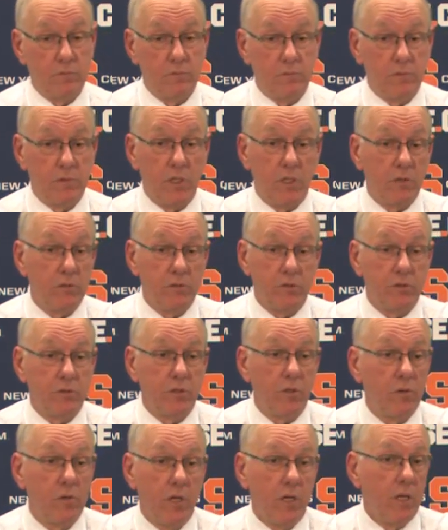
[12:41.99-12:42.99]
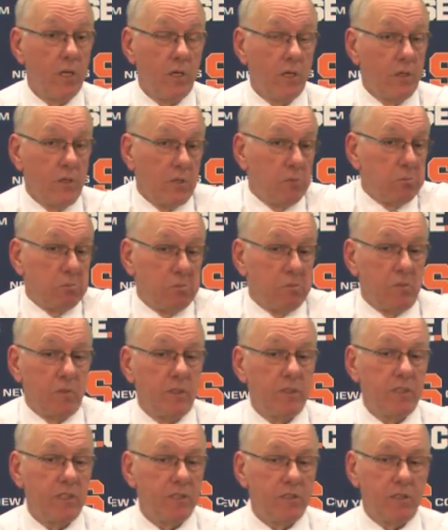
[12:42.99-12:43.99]
You know, there's no.
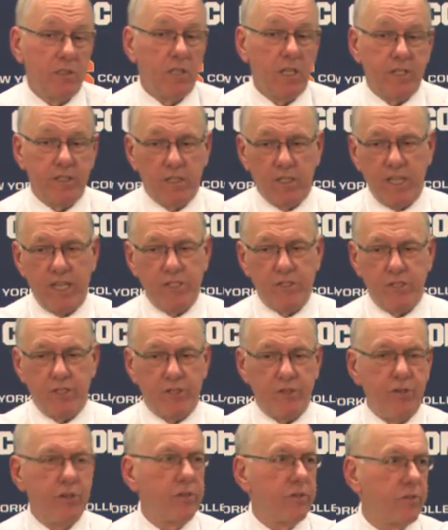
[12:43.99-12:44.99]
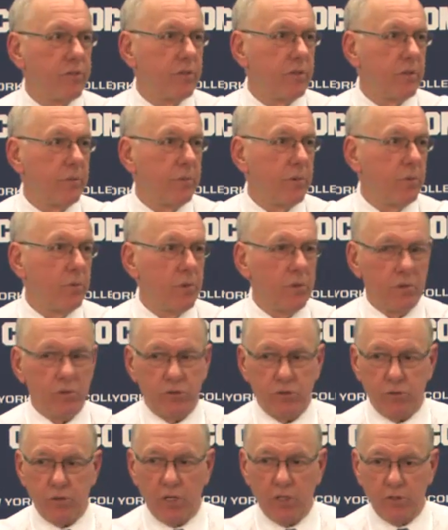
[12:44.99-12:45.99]
This isn't like the last six years. I mean, we're
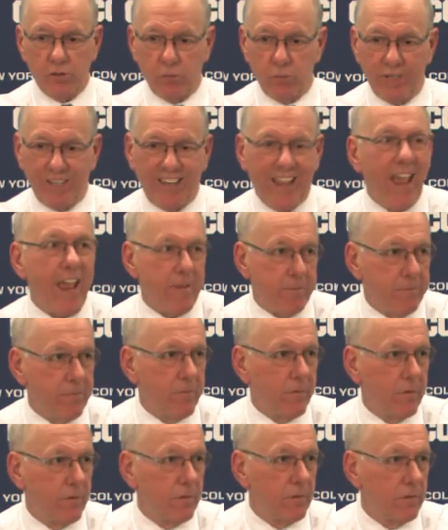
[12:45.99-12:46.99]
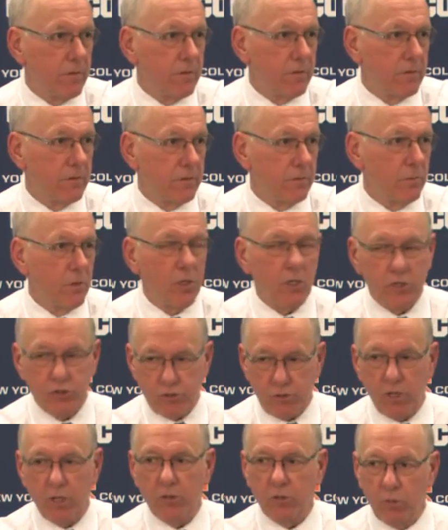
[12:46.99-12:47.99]
struggling to win a game. We're going to
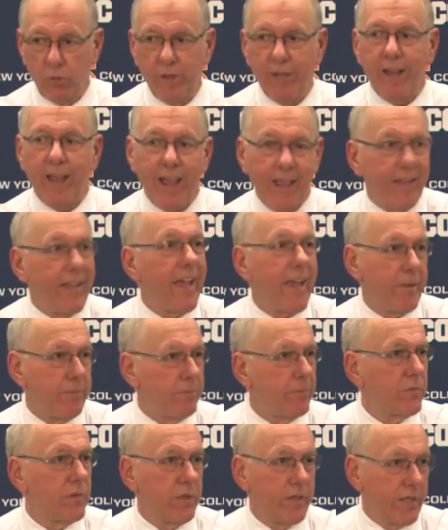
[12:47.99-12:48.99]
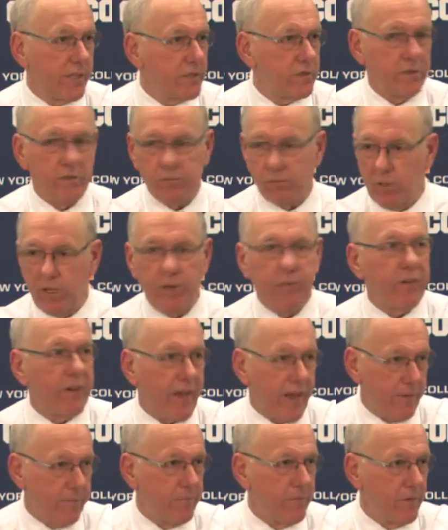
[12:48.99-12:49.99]
struggle to win a game, the next, whatever
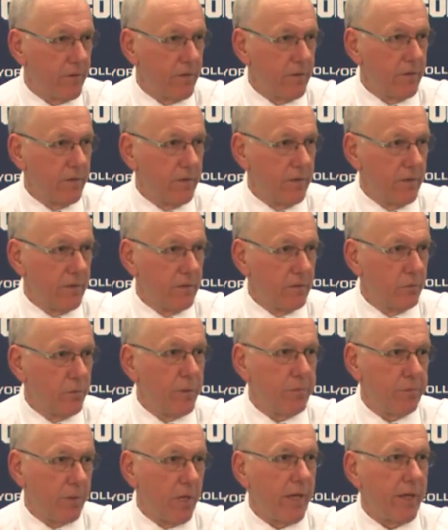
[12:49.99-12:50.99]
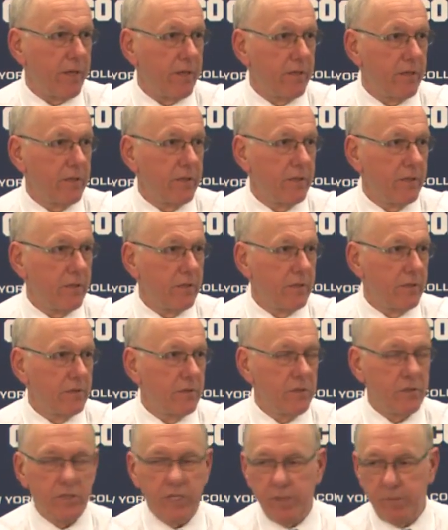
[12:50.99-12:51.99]
game we play.
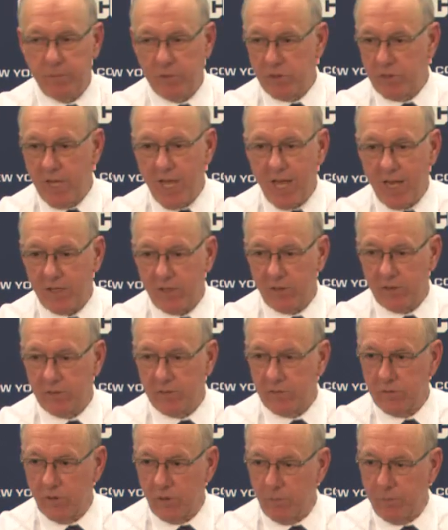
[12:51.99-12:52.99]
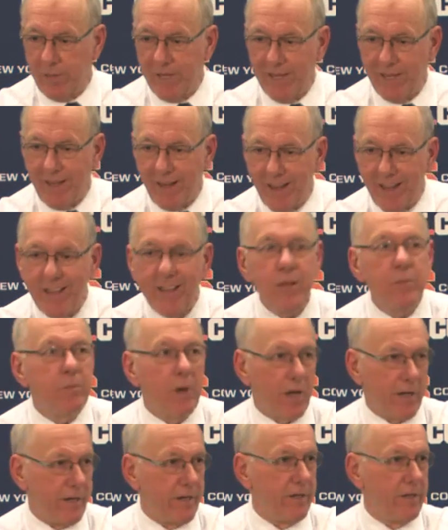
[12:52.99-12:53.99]
This team is not going to beat
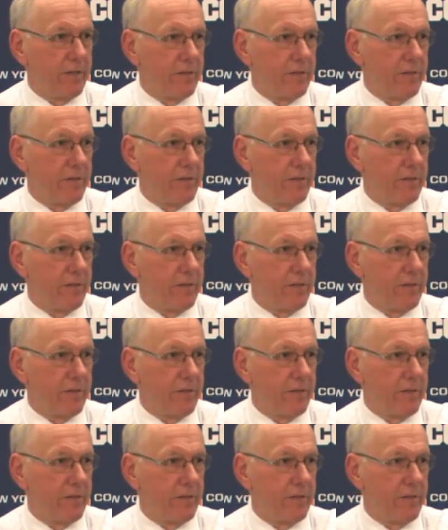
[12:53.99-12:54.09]
anybody